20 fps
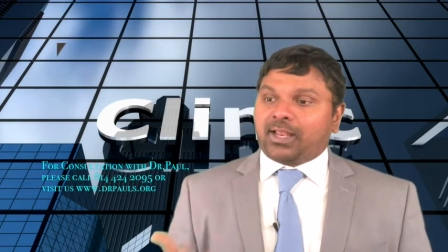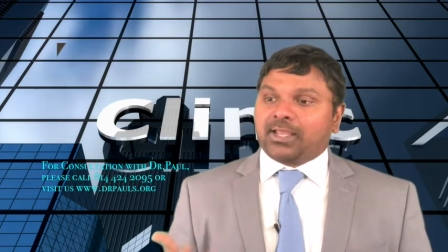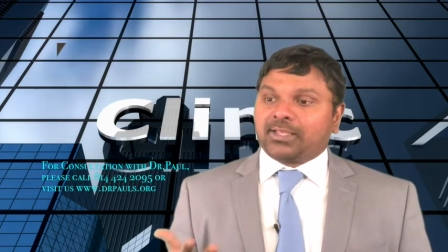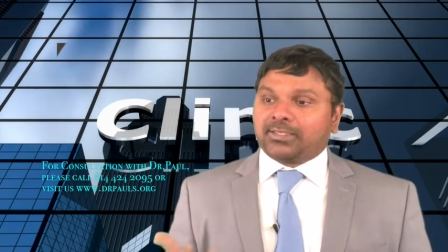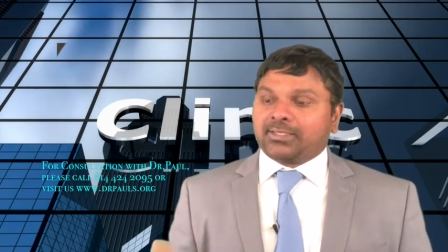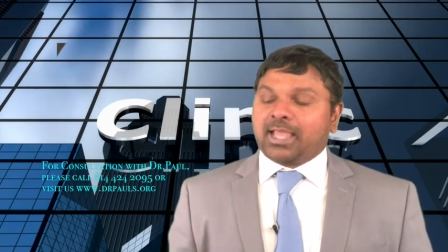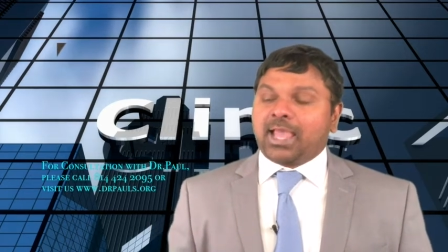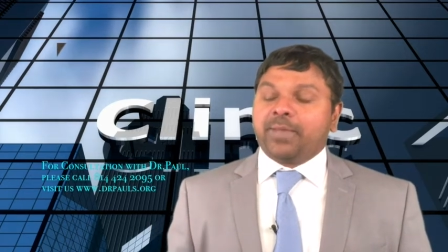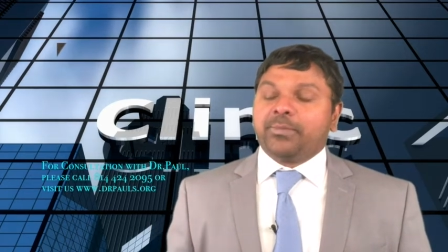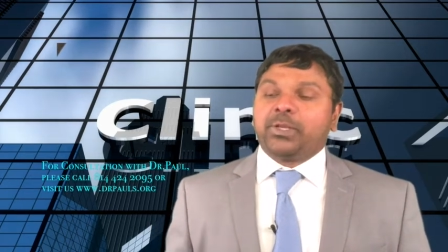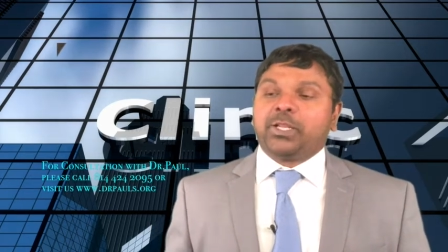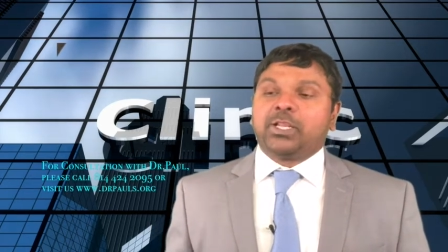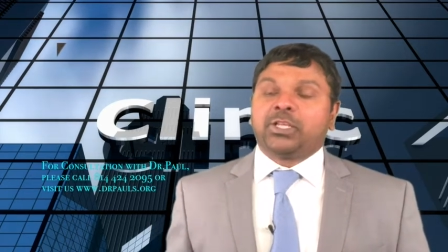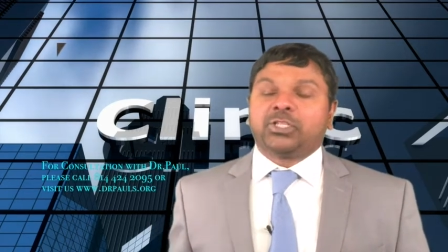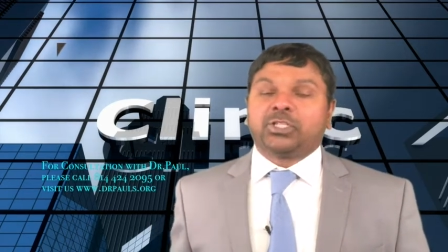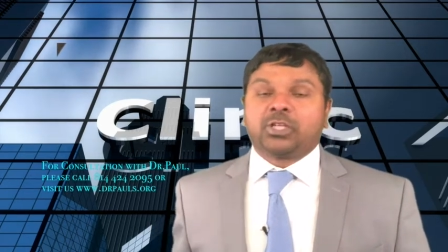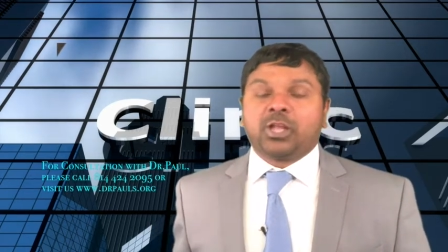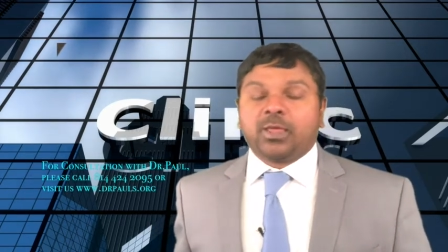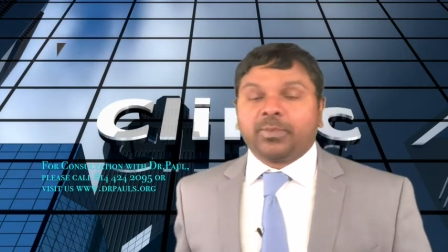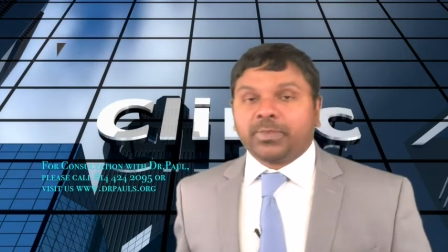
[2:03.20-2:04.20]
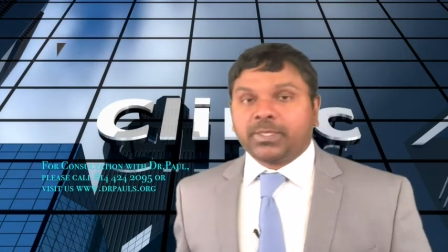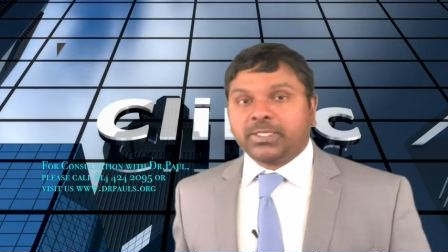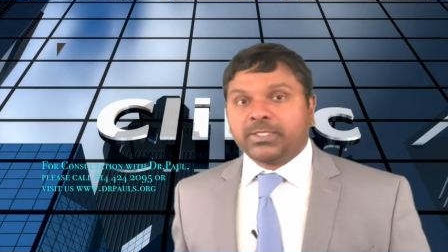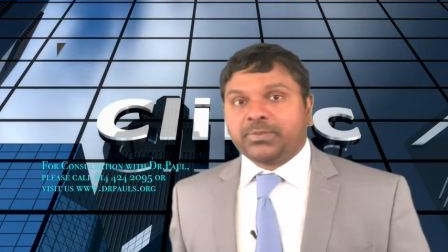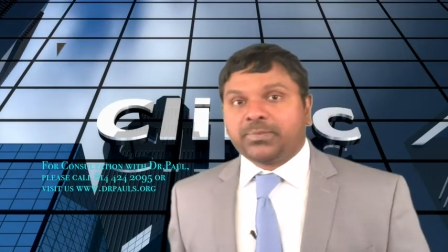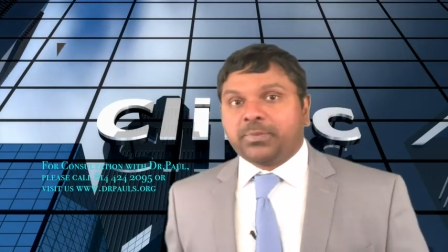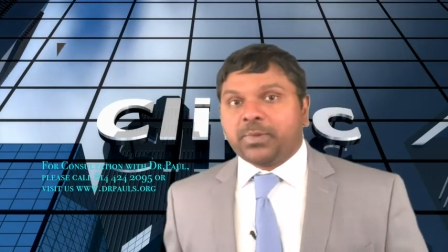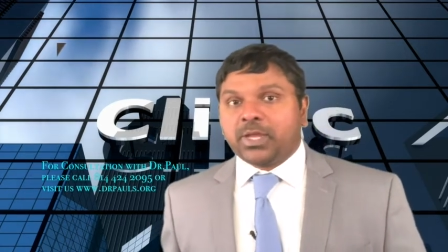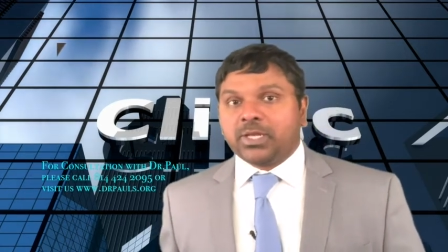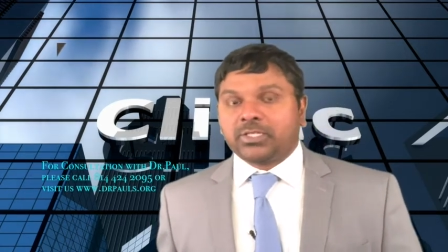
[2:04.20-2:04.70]
examination on these
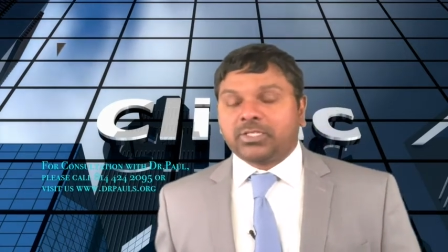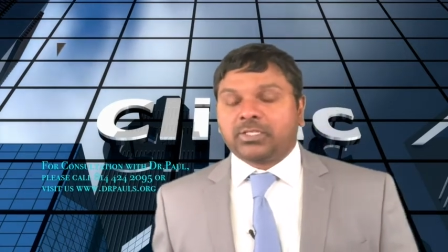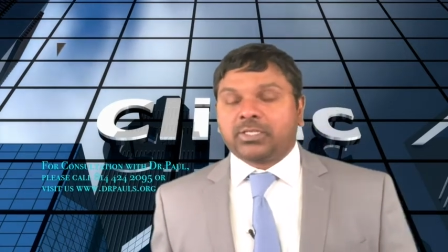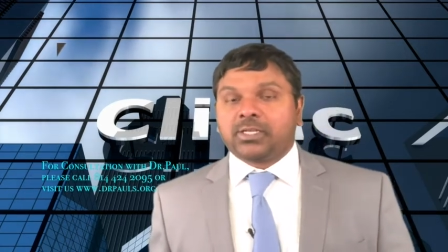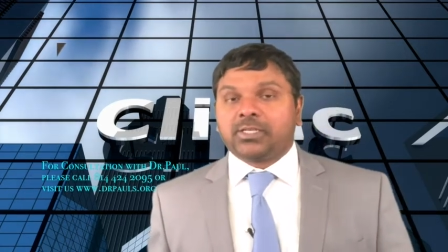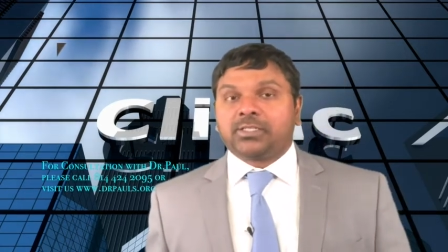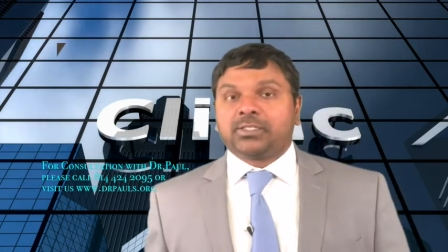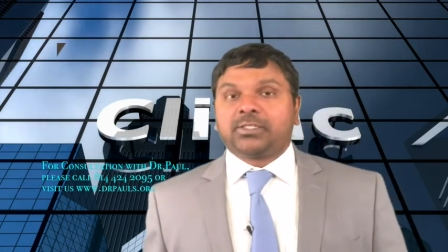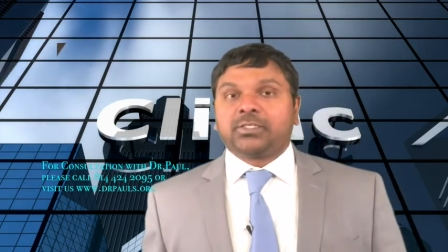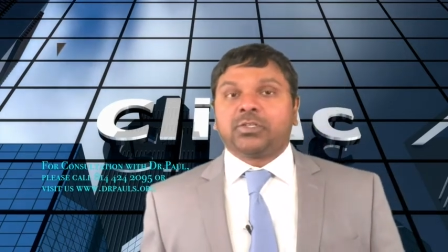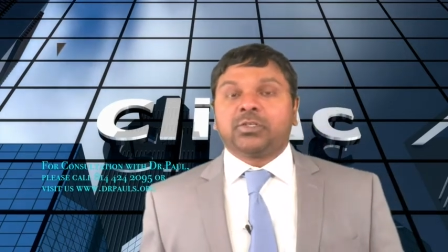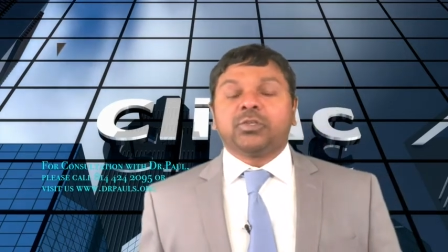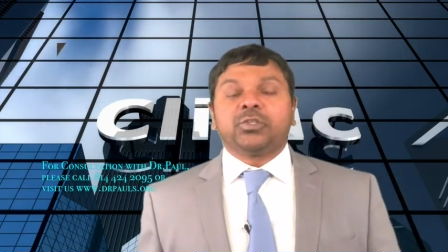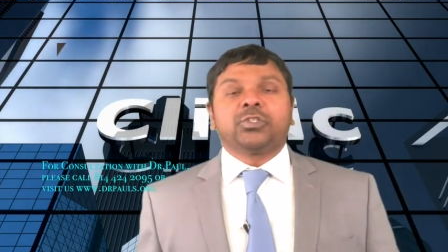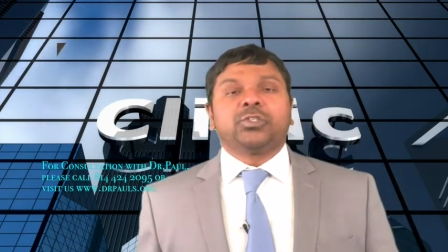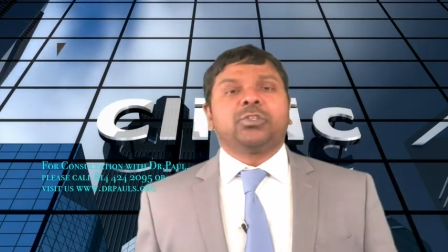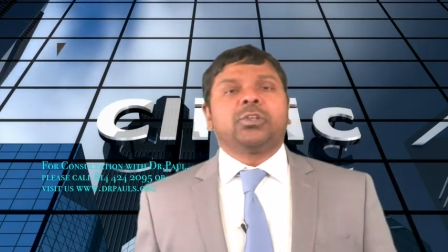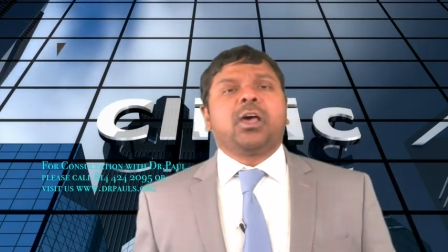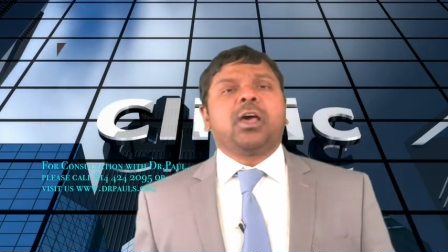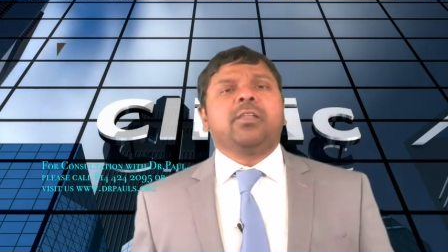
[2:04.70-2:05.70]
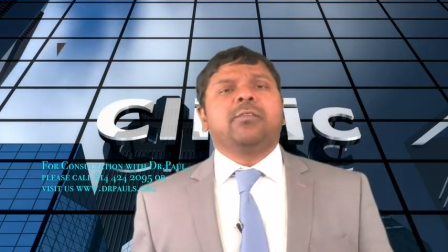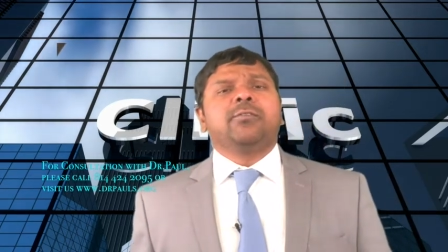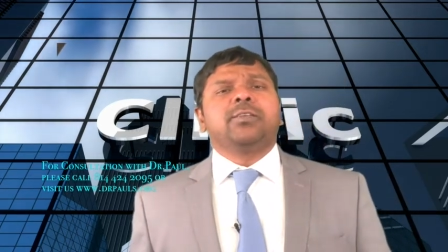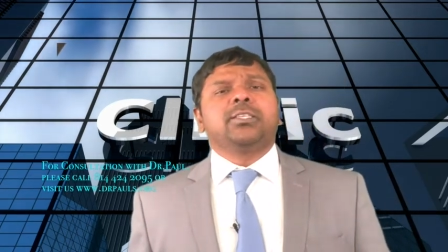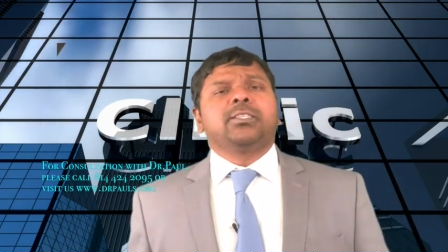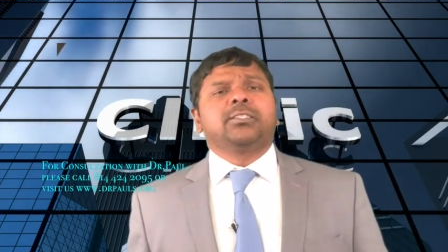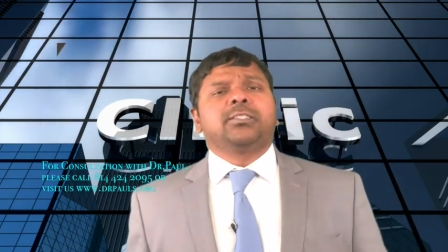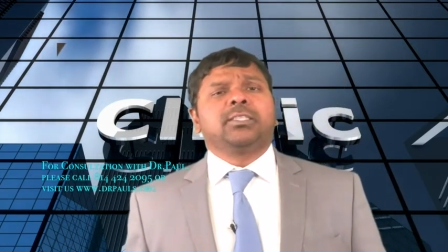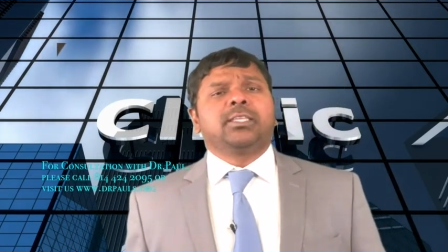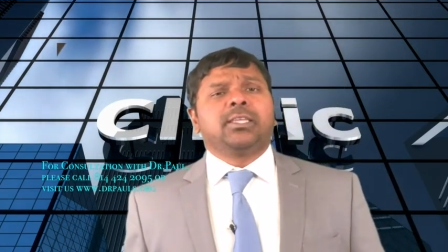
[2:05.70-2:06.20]
patients, you should
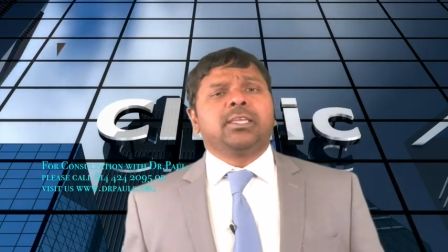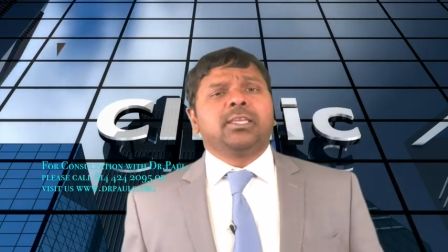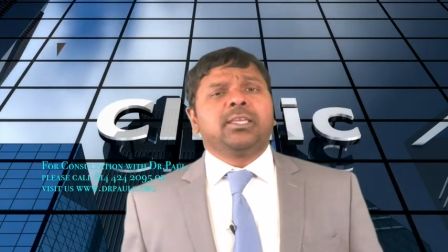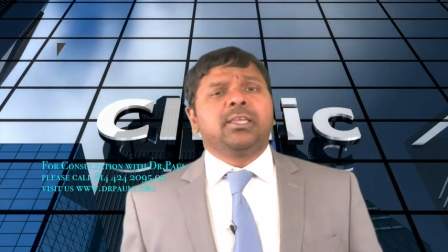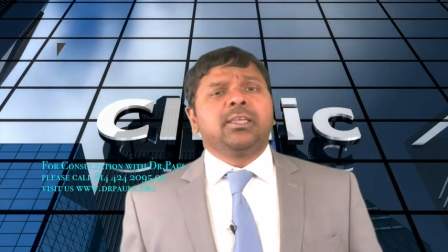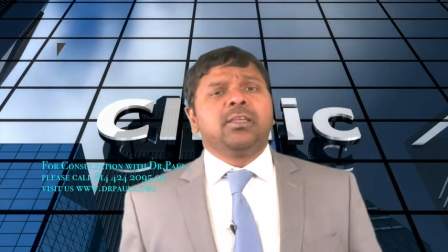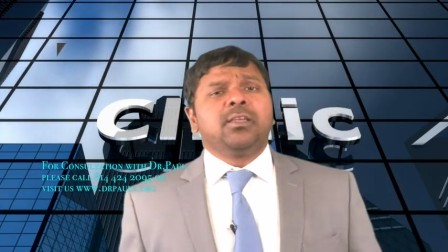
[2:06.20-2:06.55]
always see